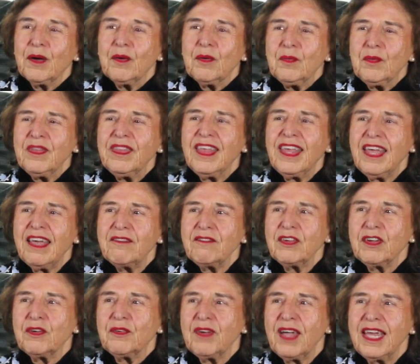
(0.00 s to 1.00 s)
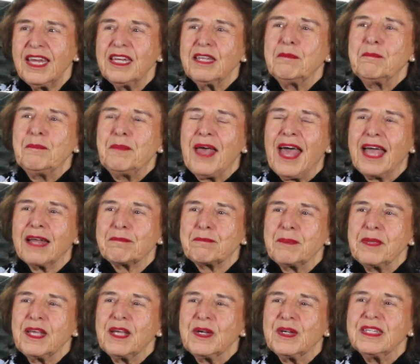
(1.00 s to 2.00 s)
Well, they have a great impact
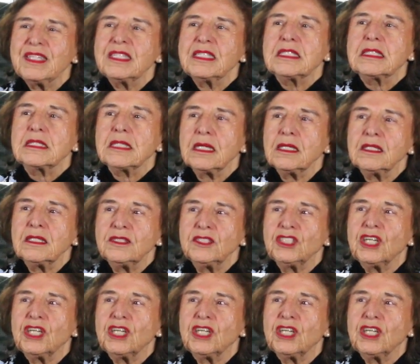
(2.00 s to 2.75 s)
because uh,